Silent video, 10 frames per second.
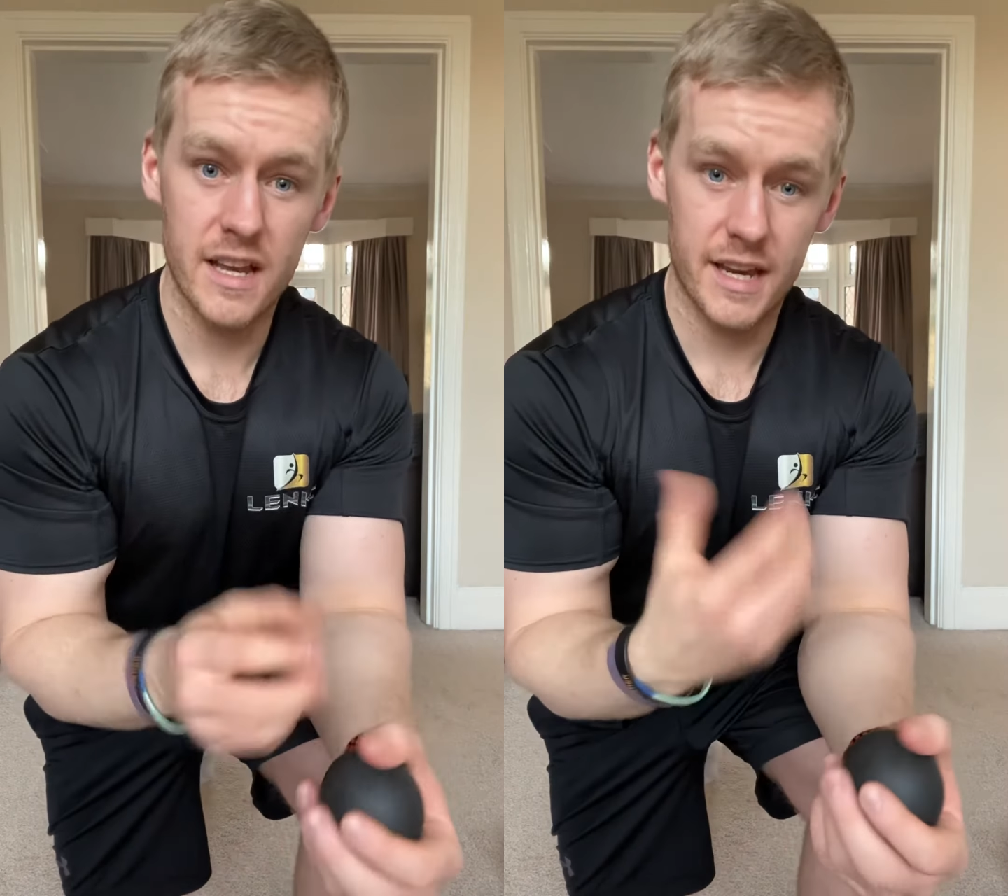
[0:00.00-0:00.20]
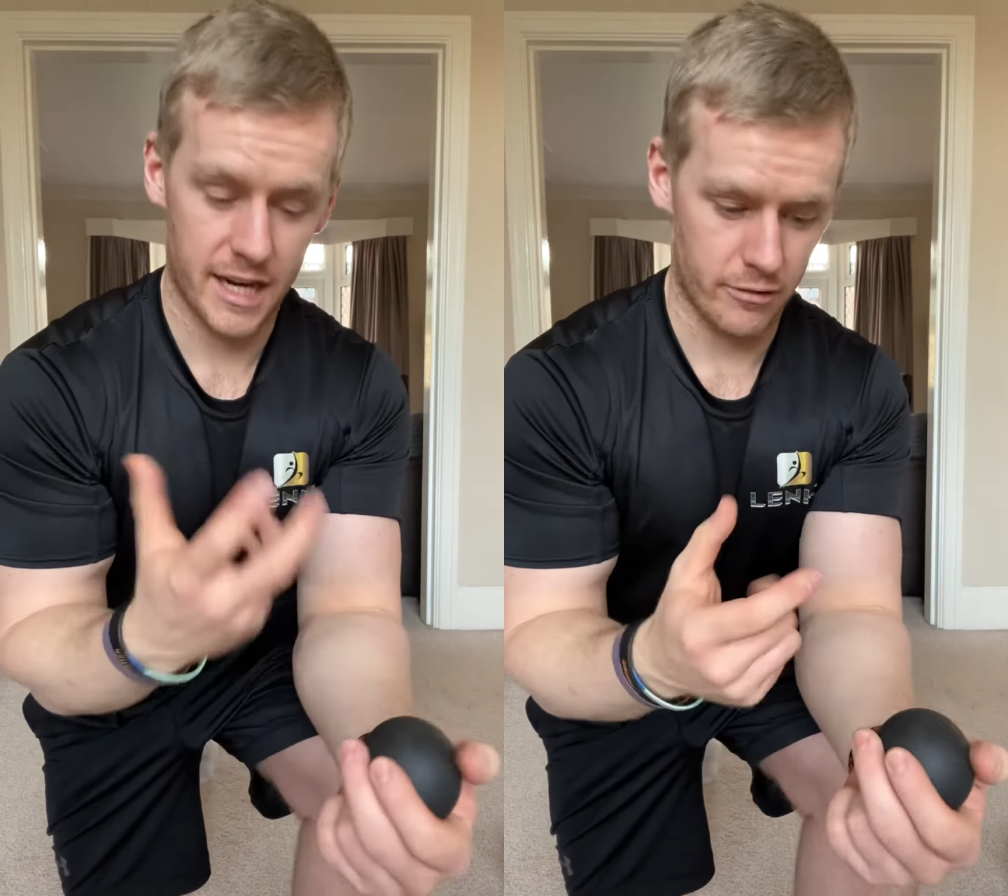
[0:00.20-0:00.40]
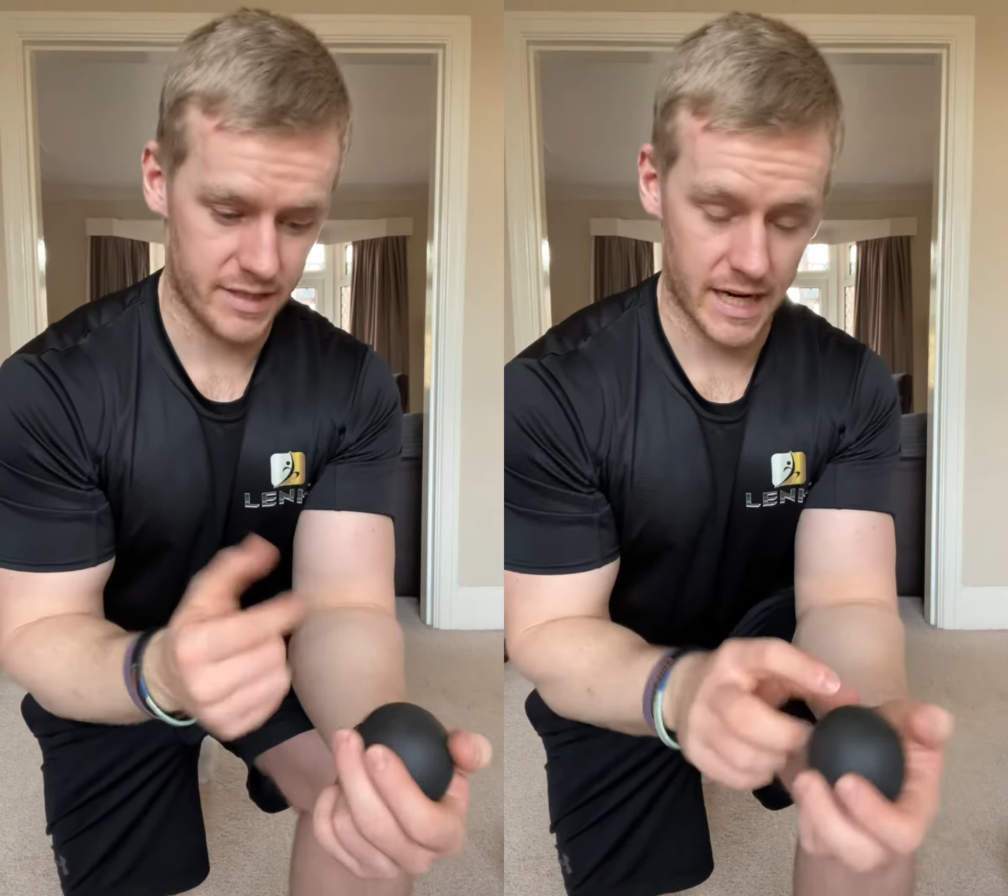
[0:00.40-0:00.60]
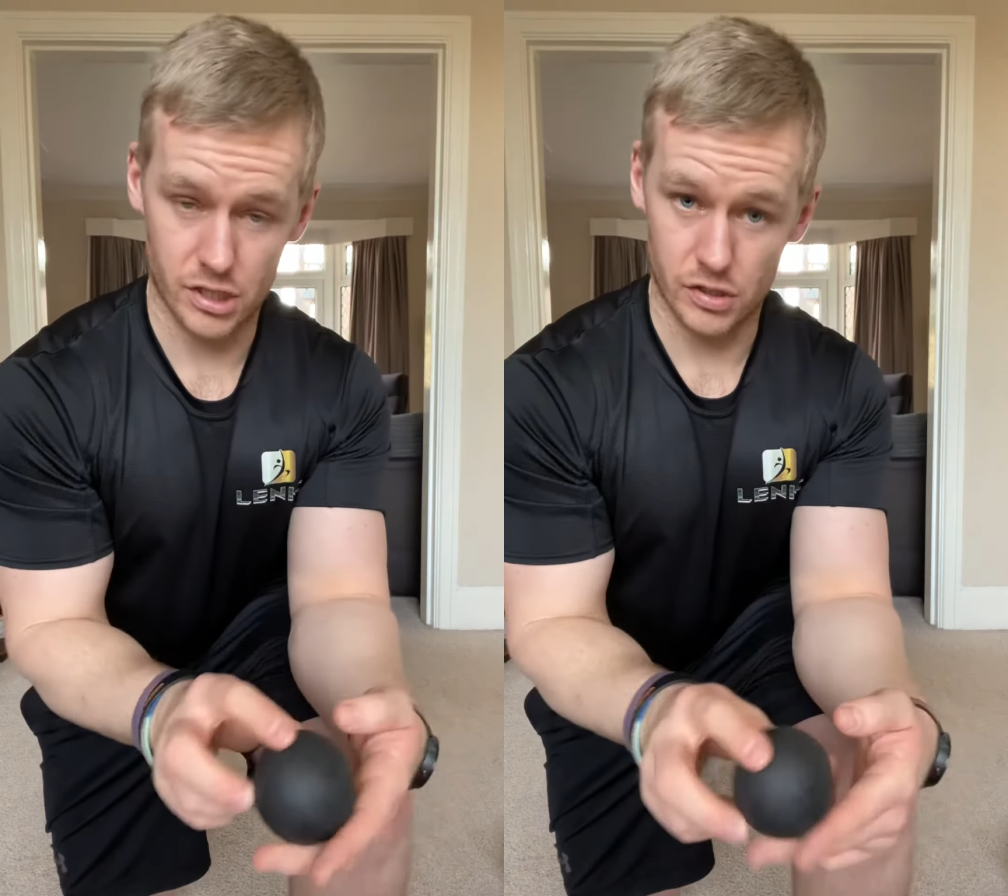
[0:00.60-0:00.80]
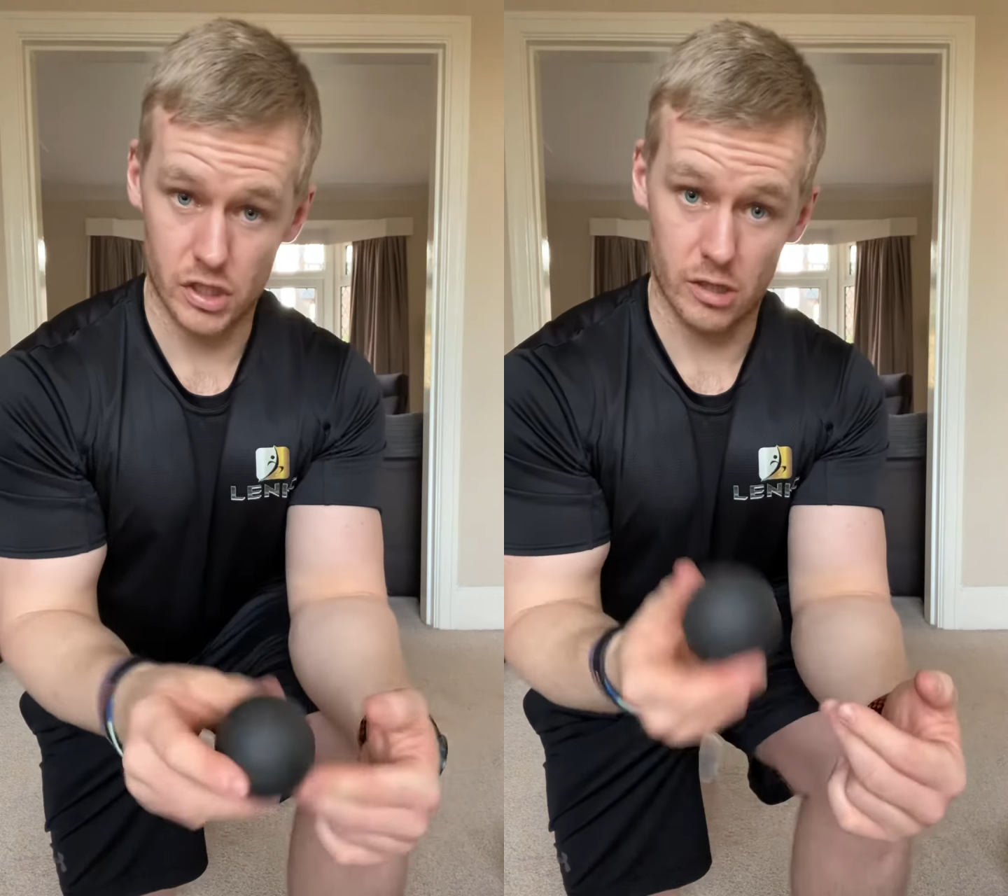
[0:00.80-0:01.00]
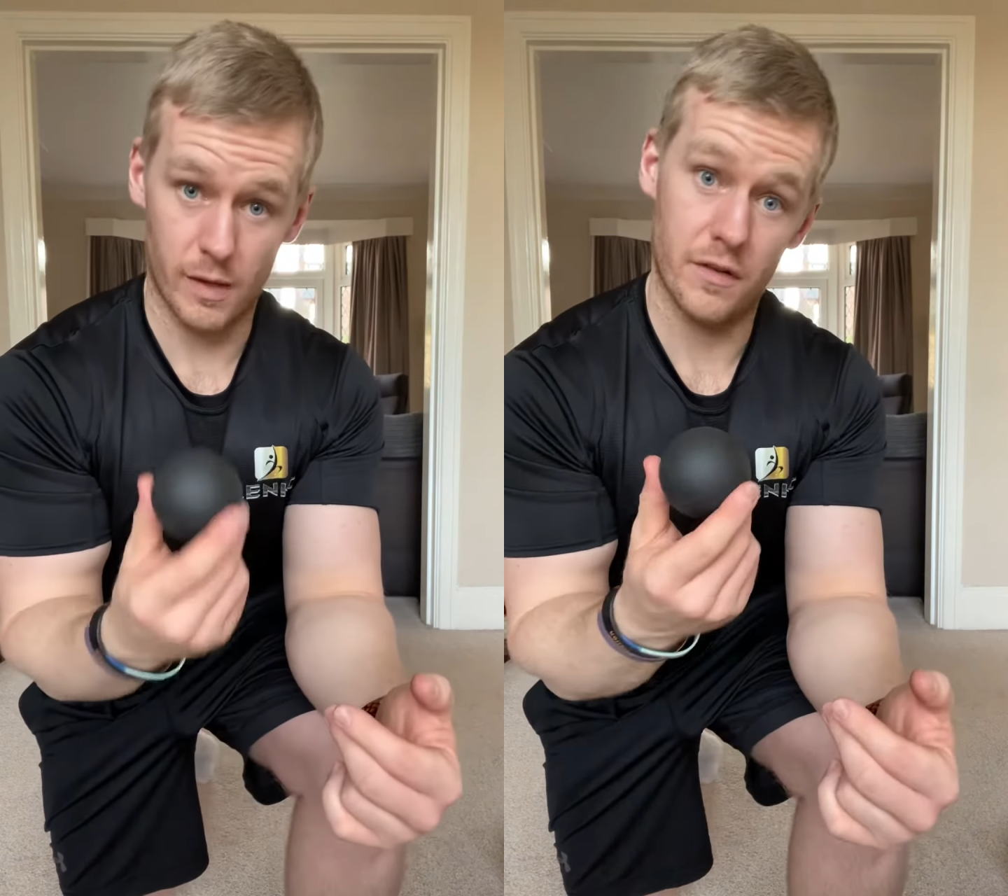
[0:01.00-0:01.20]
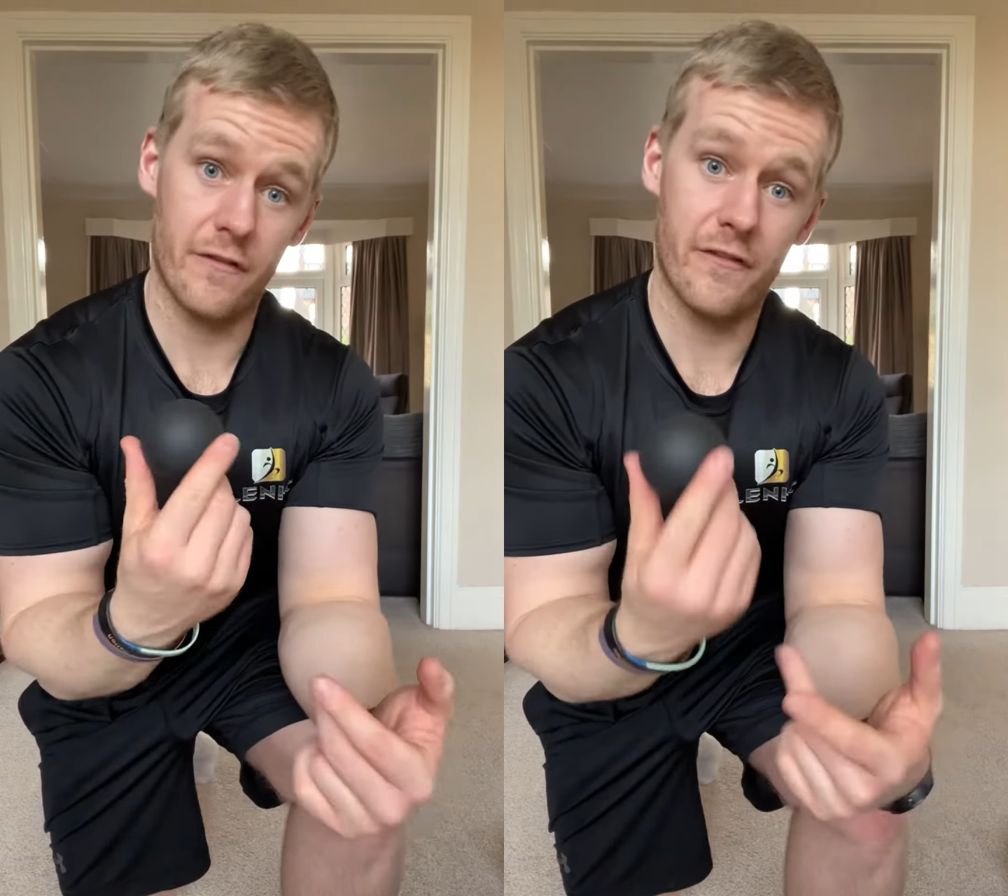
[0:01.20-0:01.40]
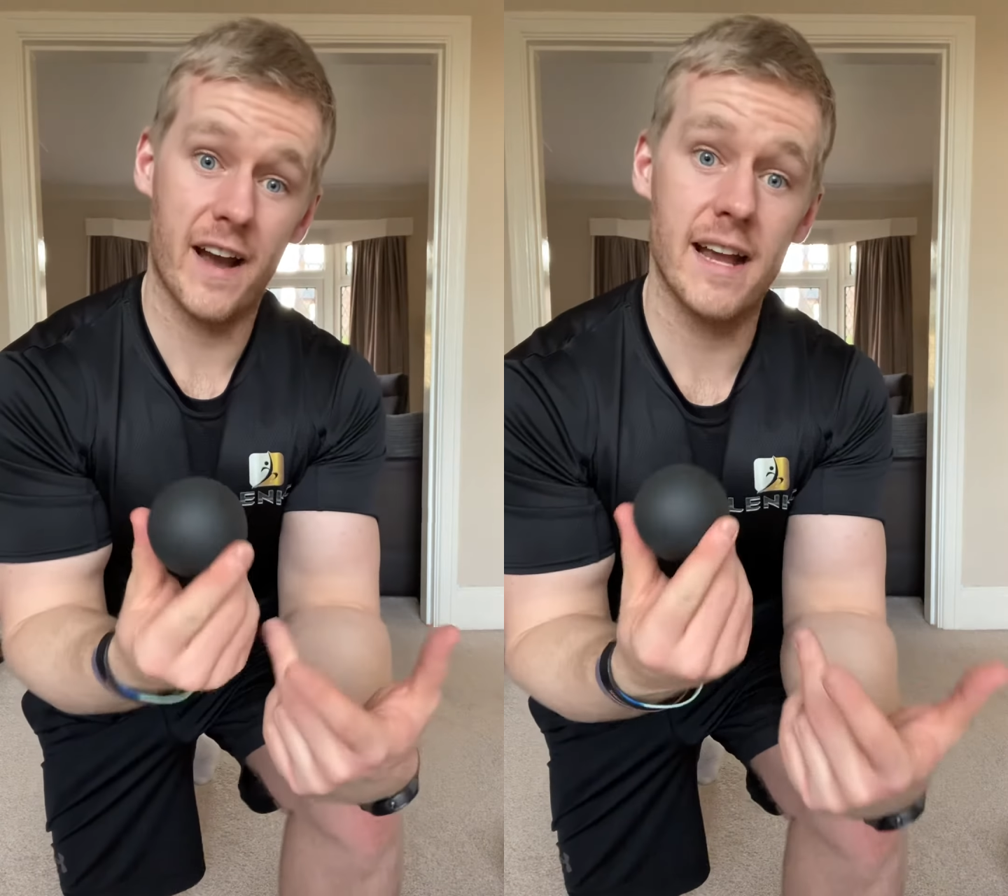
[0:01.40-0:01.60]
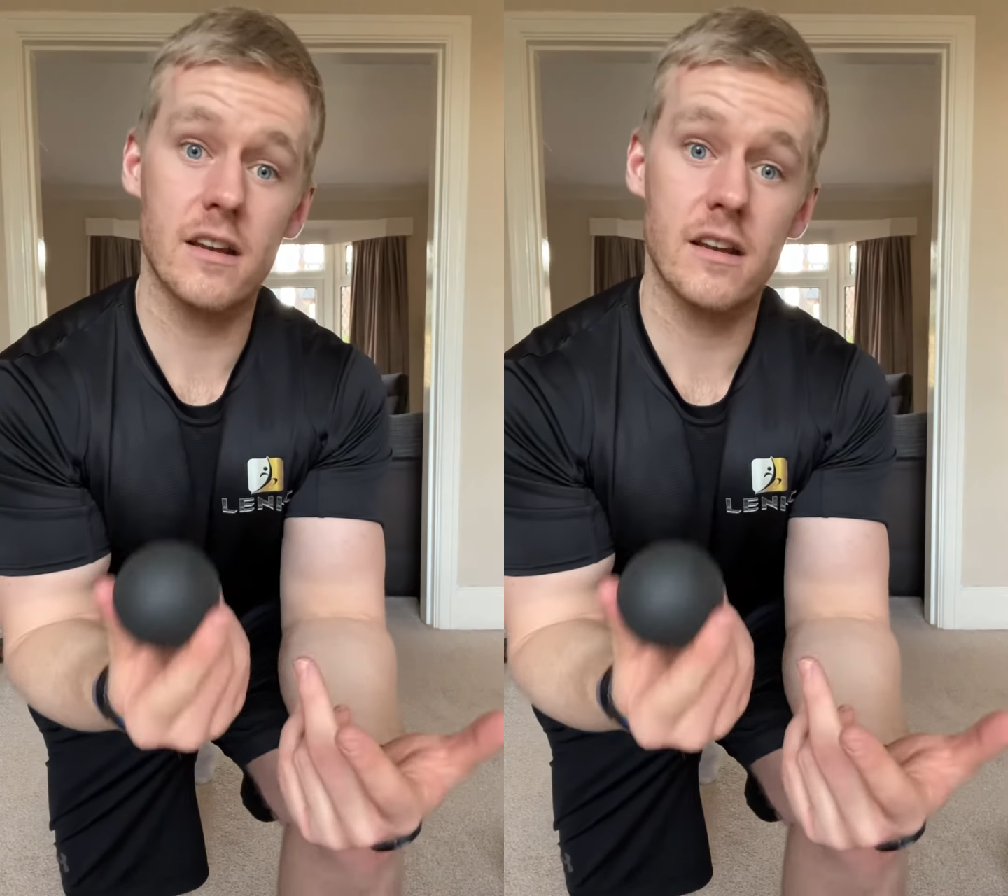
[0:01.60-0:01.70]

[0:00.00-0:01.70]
irritation to them. If you find